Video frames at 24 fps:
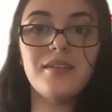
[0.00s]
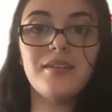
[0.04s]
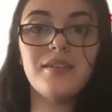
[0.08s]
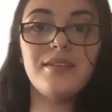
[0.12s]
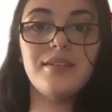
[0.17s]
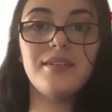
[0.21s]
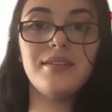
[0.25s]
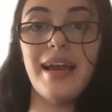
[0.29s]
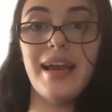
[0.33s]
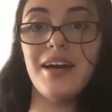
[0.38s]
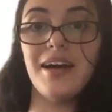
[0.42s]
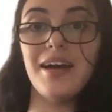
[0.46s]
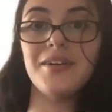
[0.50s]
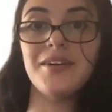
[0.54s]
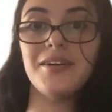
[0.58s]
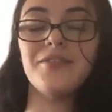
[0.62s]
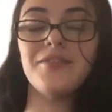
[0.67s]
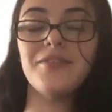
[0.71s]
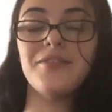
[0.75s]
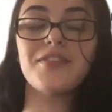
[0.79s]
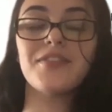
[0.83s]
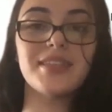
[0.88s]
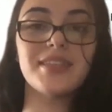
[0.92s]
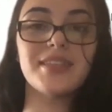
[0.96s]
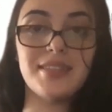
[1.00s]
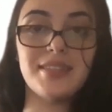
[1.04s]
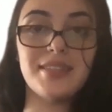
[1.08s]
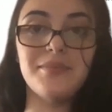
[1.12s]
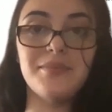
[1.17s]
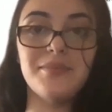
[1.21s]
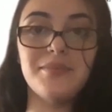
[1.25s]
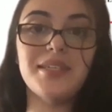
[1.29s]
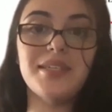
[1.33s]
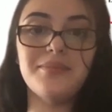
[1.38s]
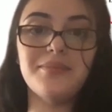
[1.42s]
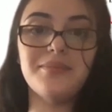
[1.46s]
Now for the
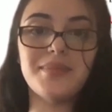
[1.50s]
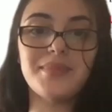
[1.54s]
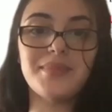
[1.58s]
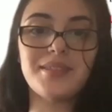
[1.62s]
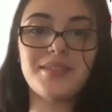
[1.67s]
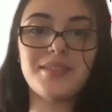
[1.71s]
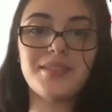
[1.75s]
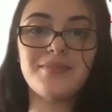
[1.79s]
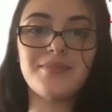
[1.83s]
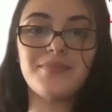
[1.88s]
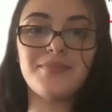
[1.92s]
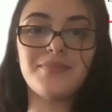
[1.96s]
symptoms.